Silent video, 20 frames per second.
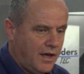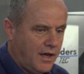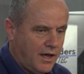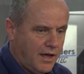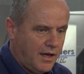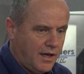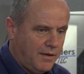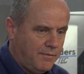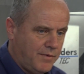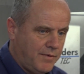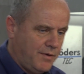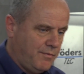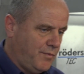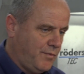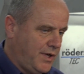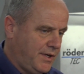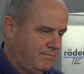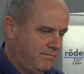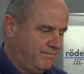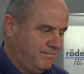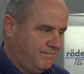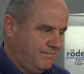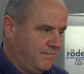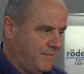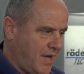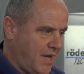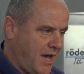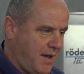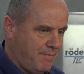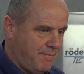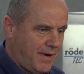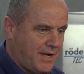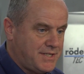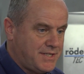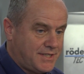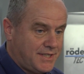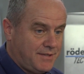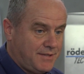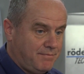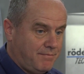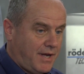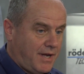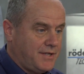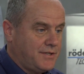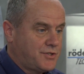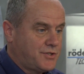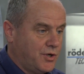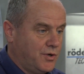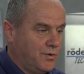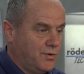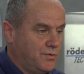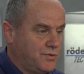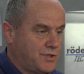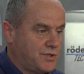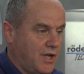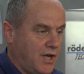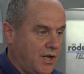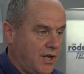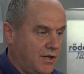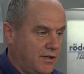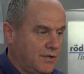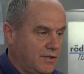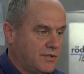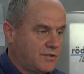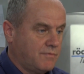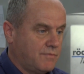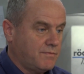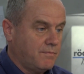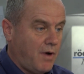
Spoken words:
And we basically make tools and